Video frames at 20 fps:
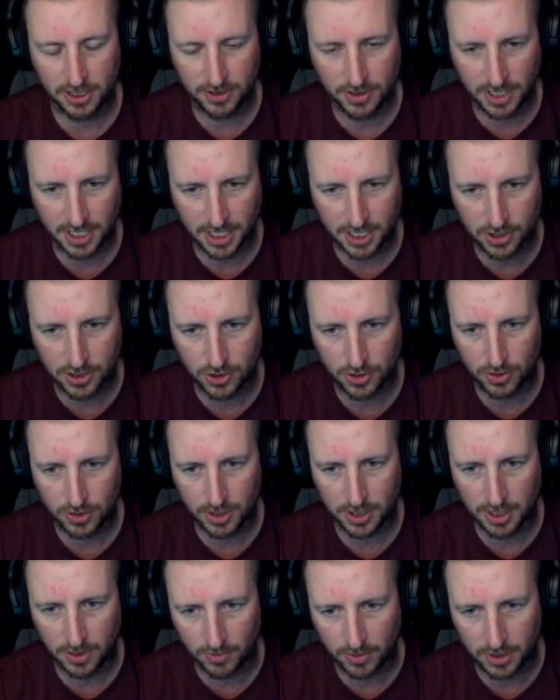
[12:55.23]
you can get a
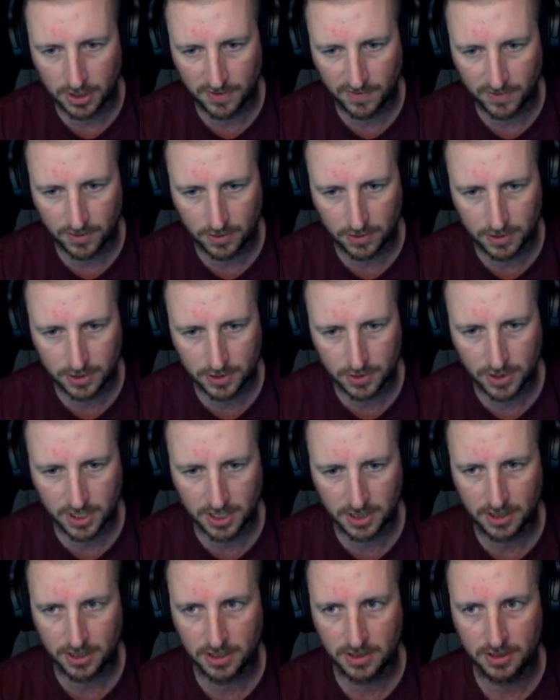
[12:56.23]
231 if you do this
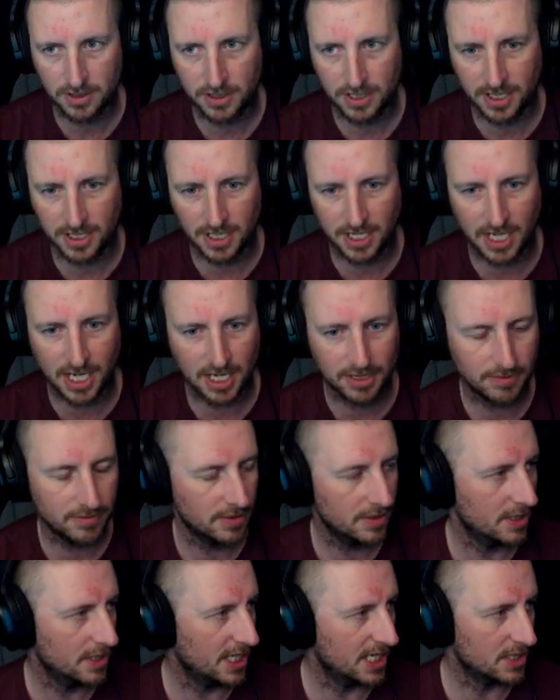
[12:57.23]
right.
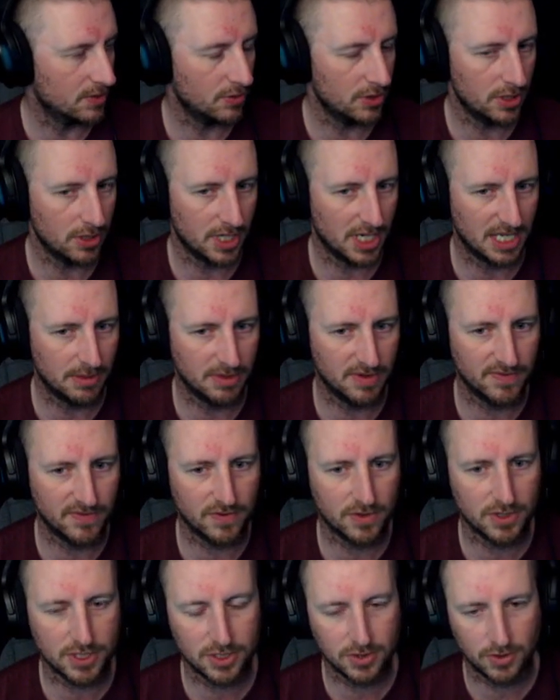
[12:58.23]
That's what you're aiming
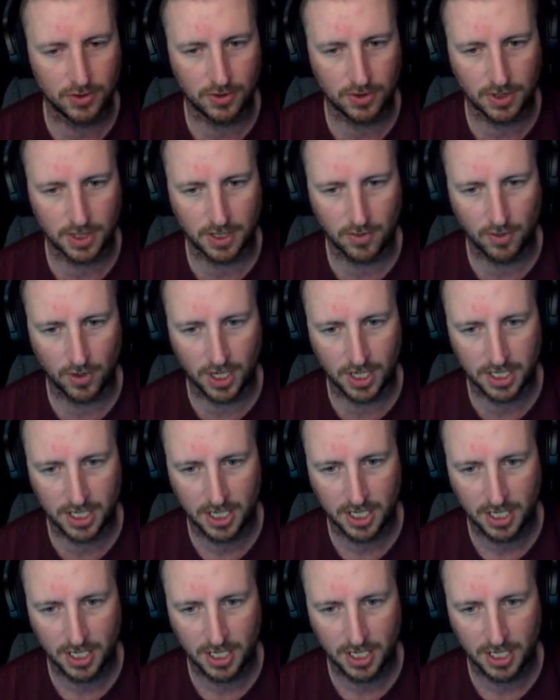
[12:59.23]
for, is 231,